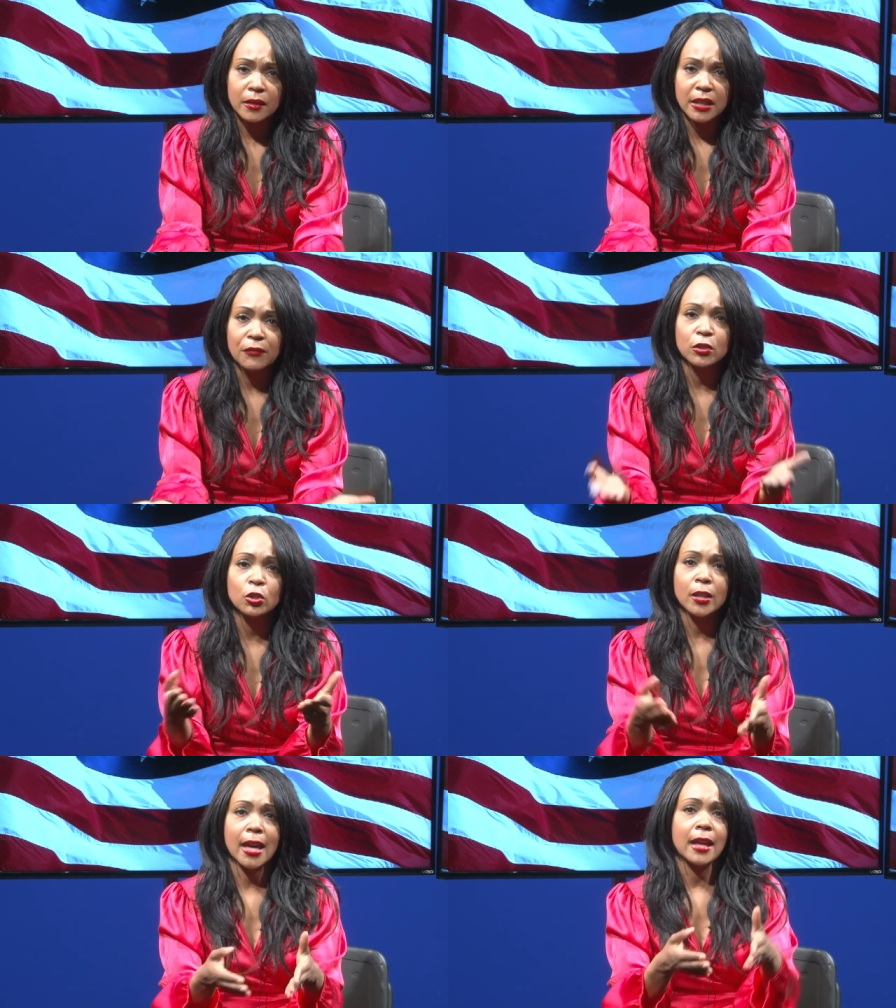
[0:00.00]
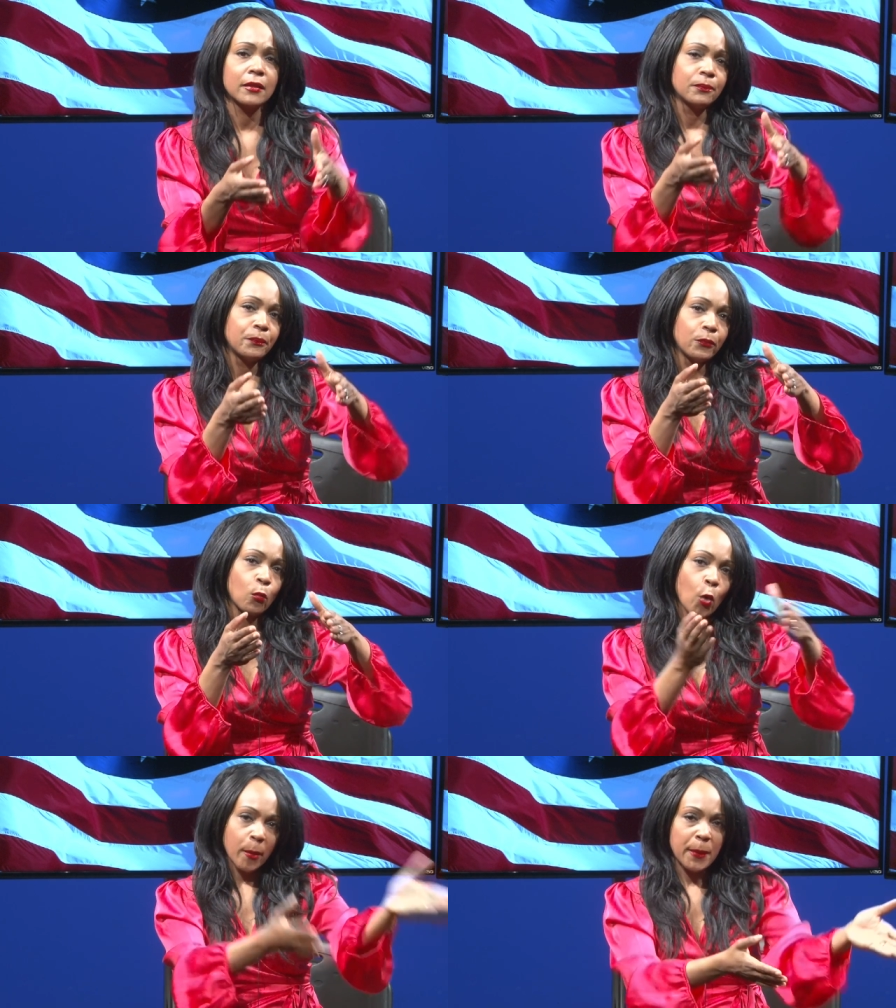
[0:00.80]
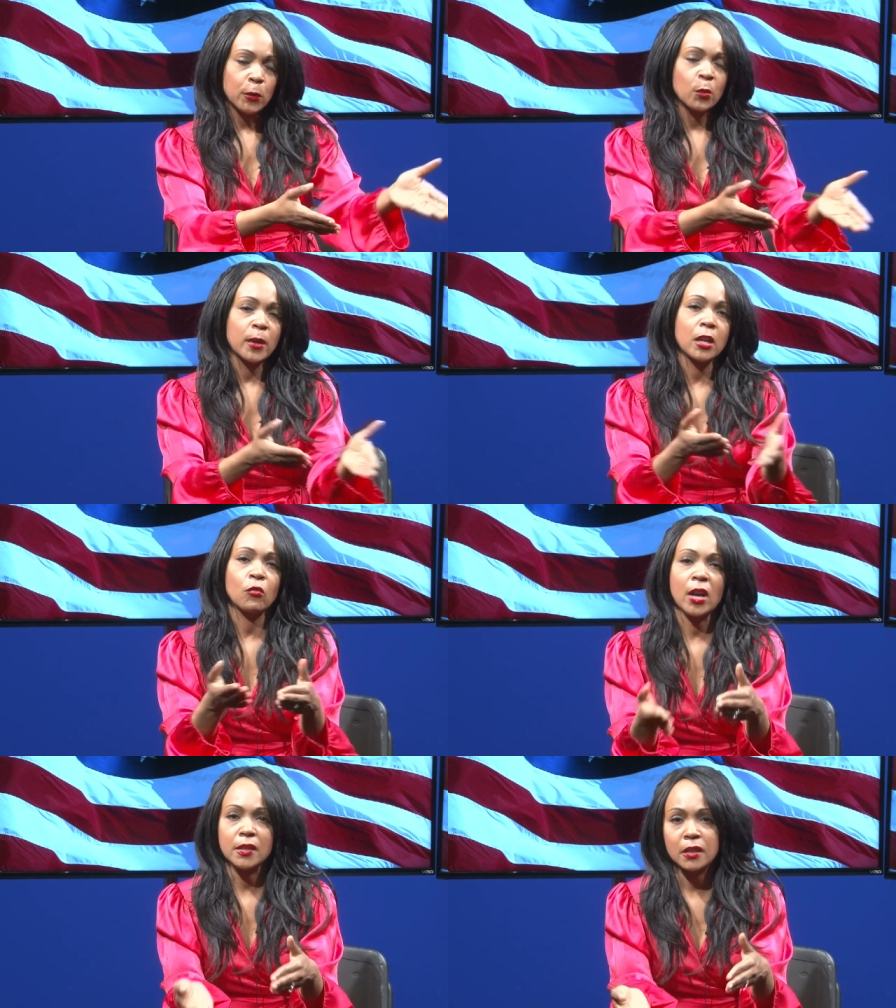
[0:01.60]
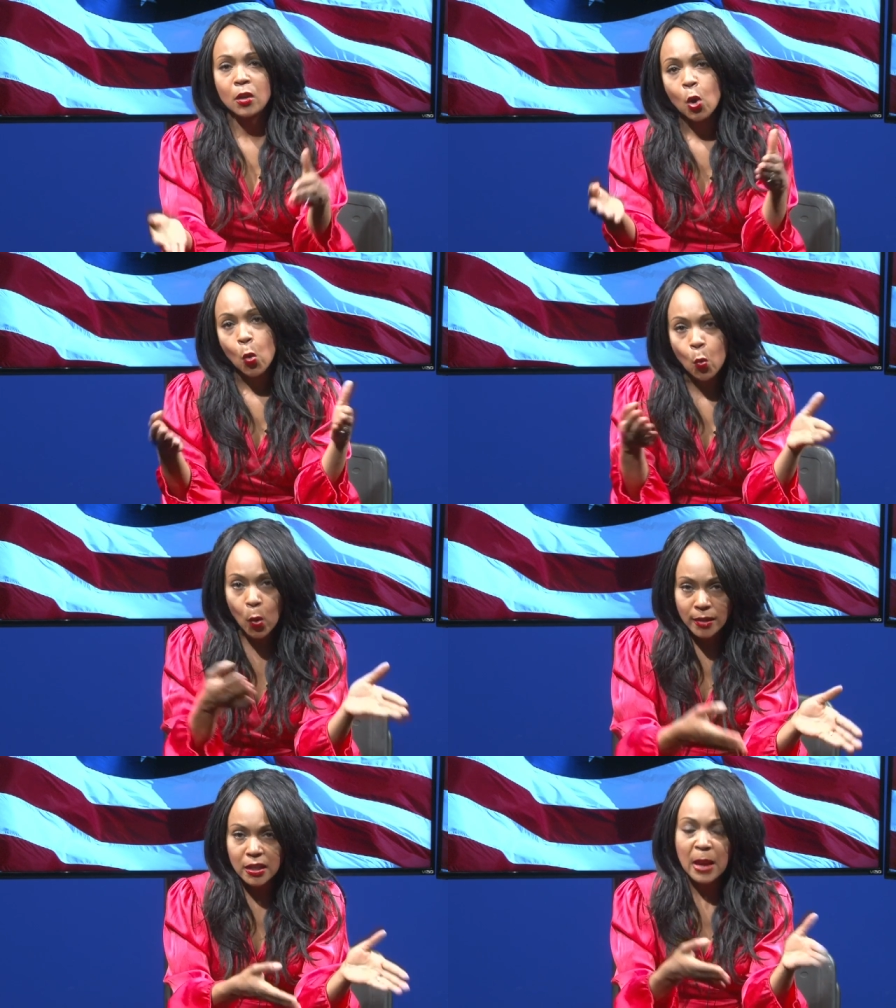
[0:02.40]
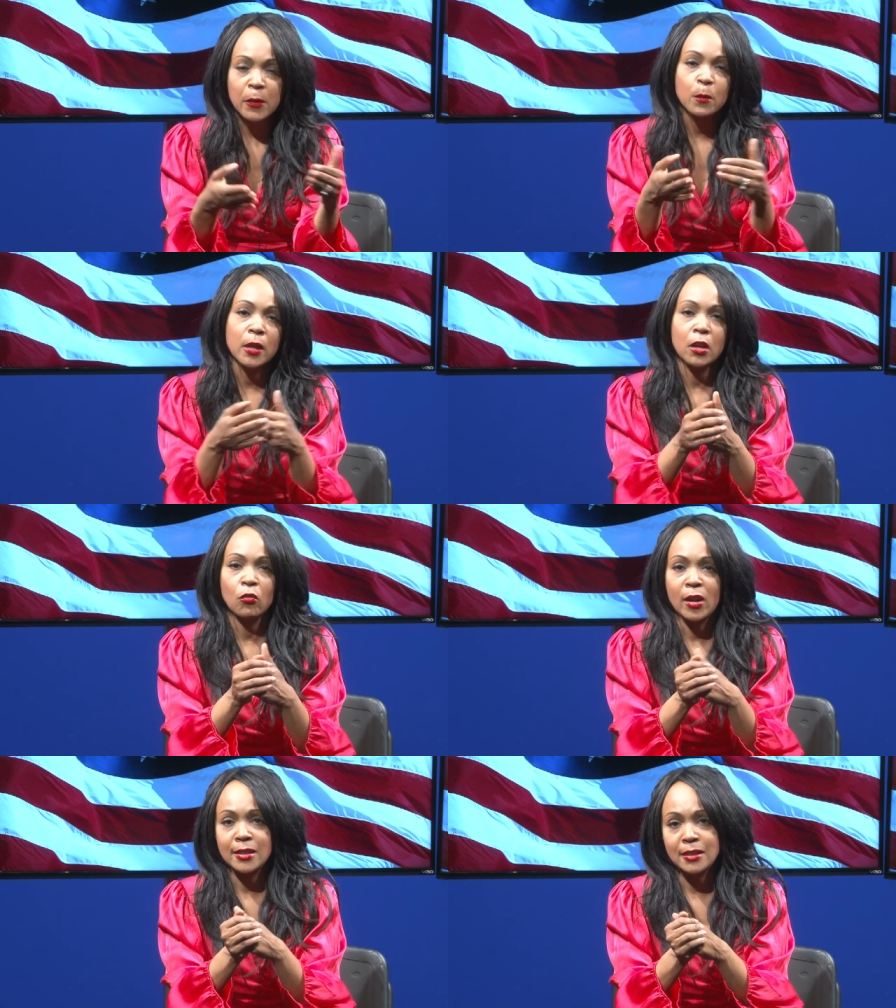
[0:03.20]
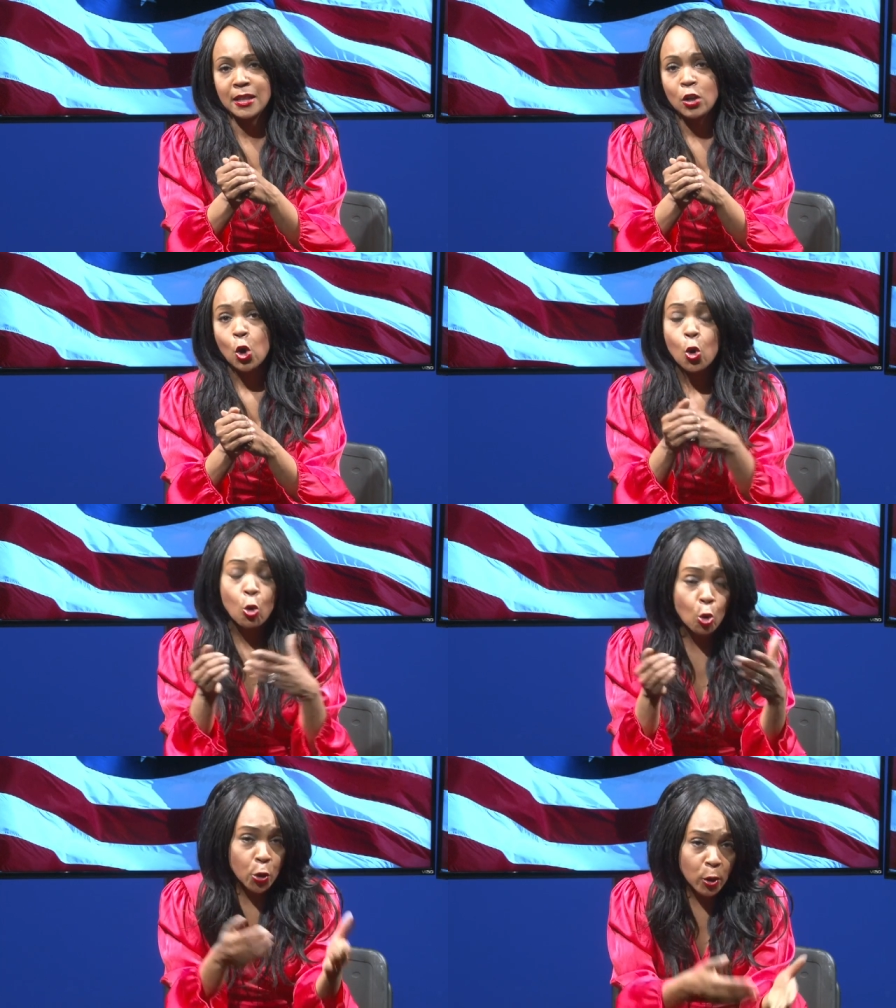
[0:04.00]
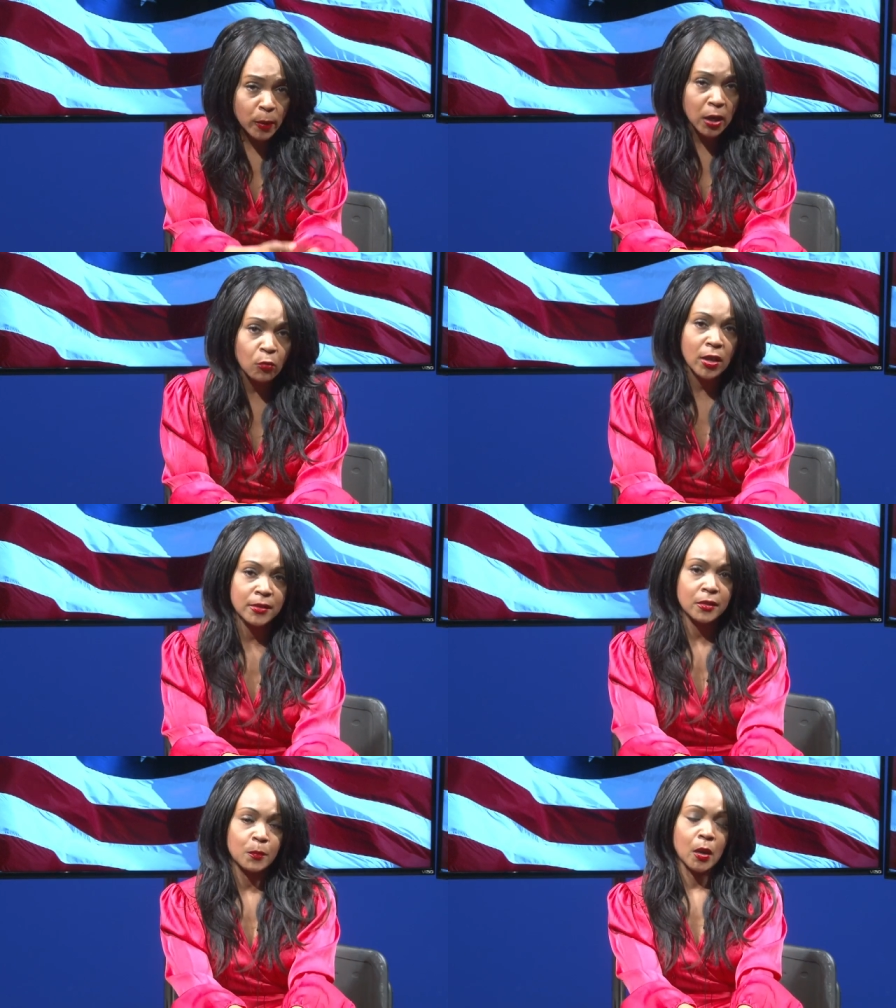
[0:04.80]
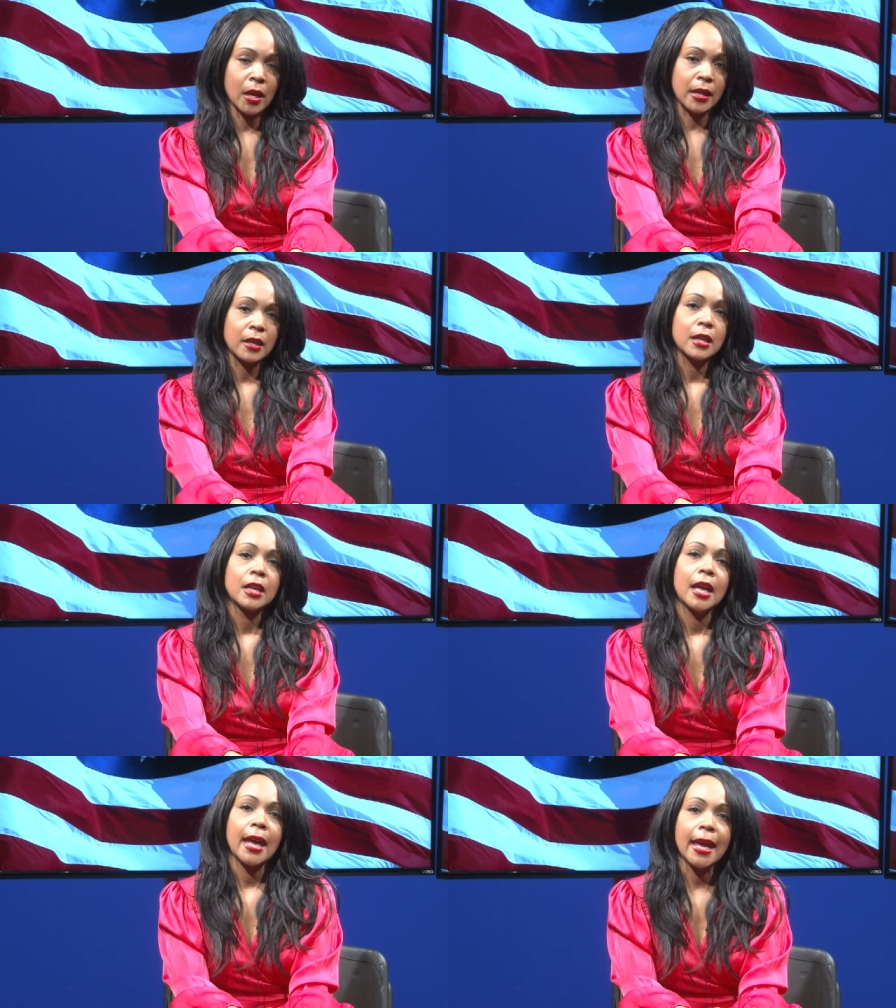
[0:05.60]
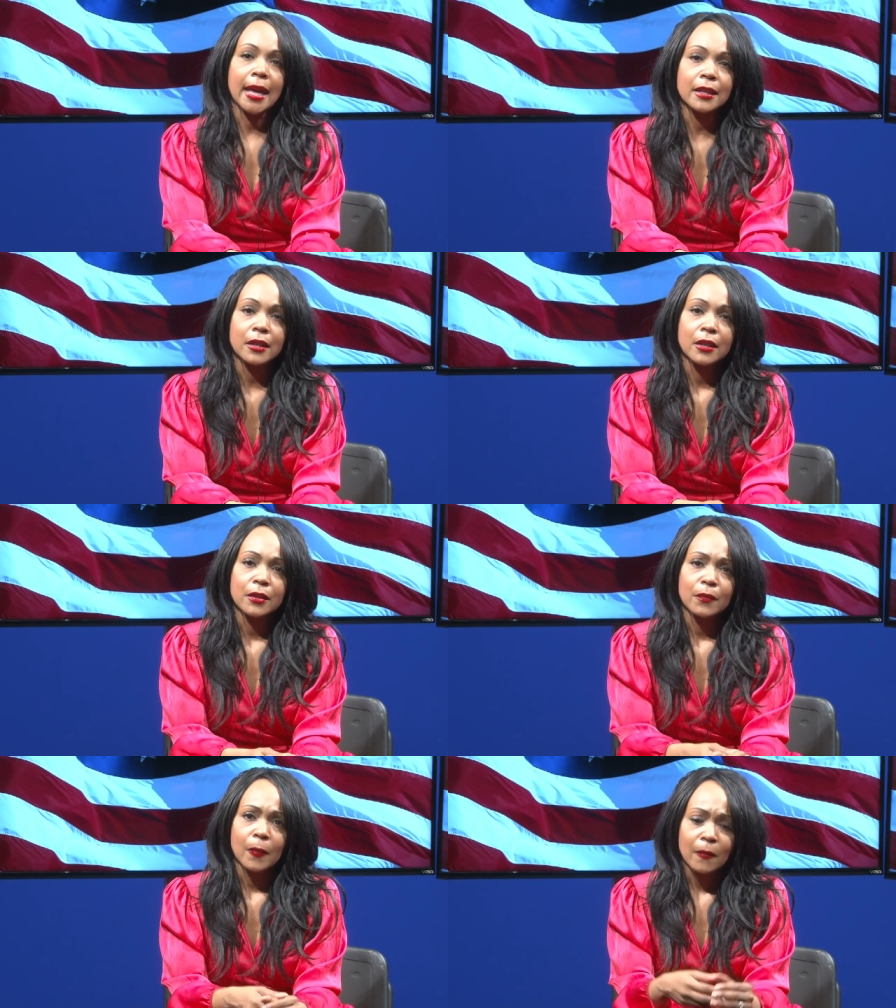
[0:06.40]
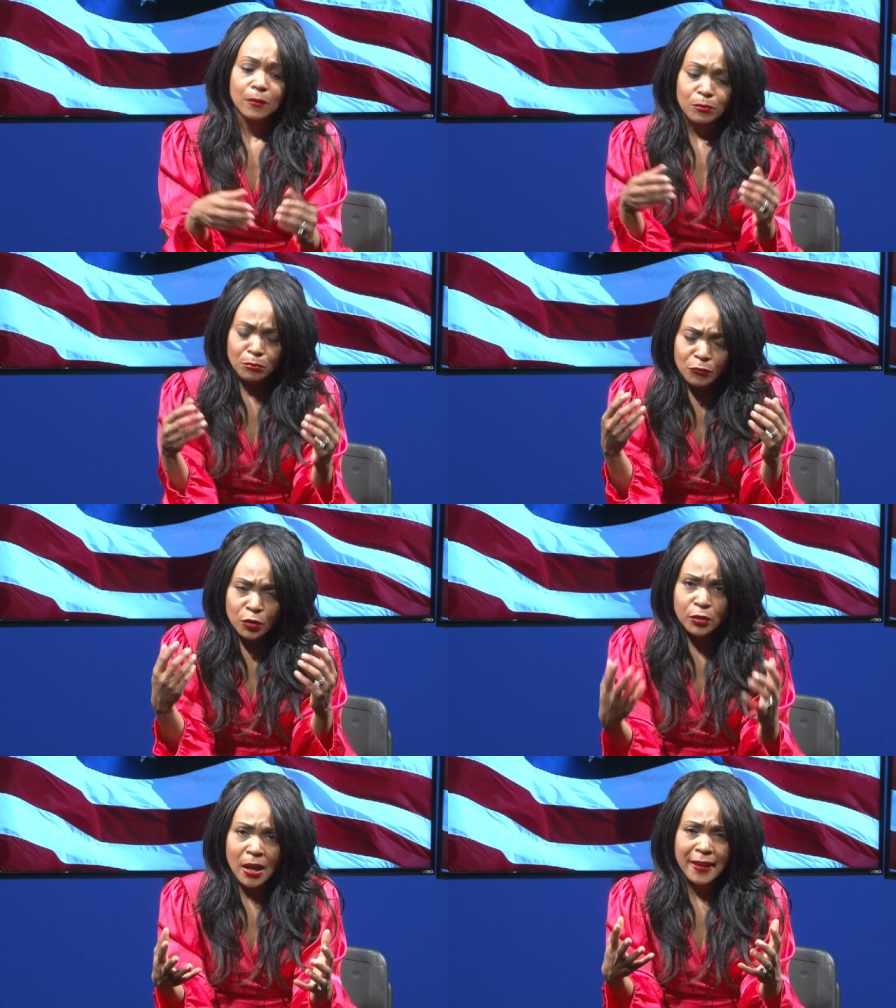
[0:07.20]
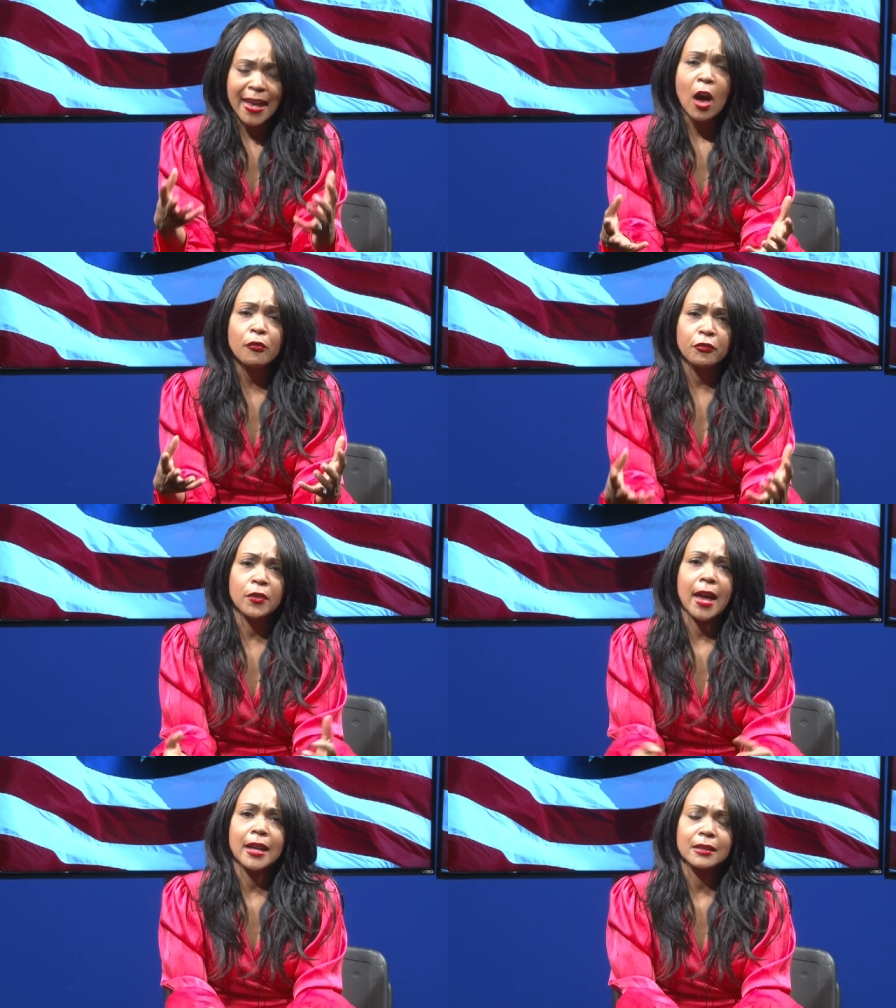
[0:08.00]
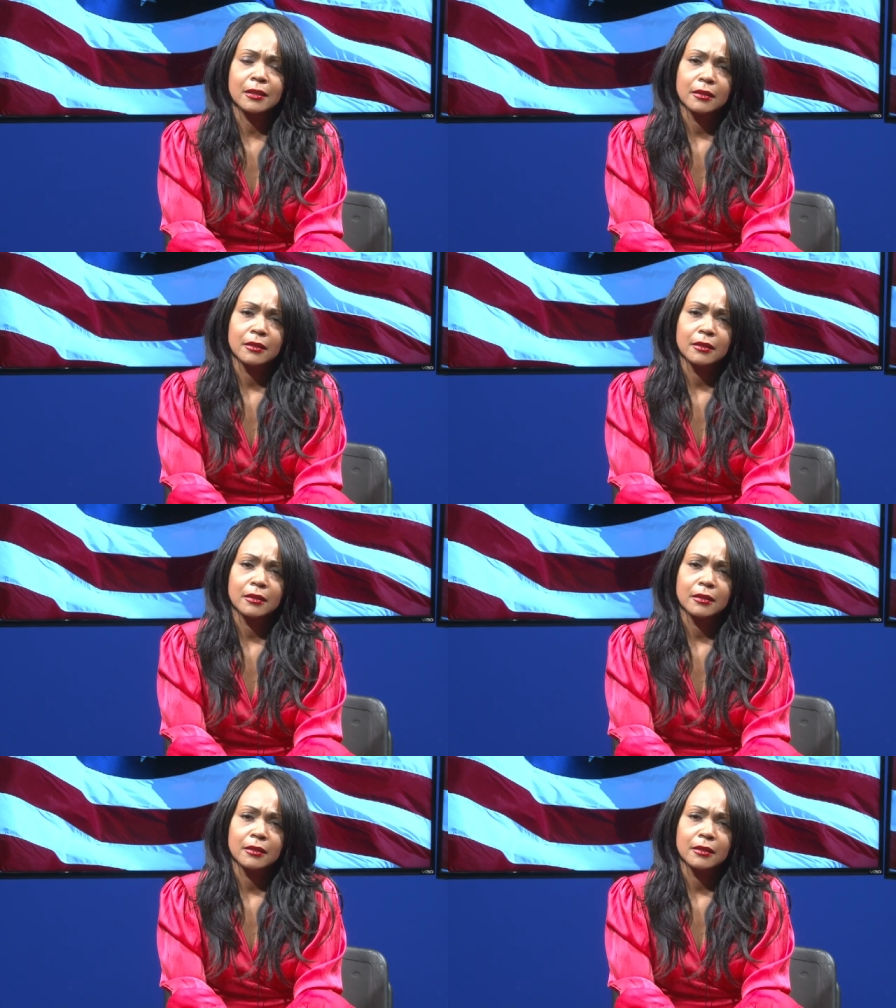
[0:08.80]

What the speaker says: They have to look at where people are being arrested, what time they're being arrested, who they're being arrested by, and account for that.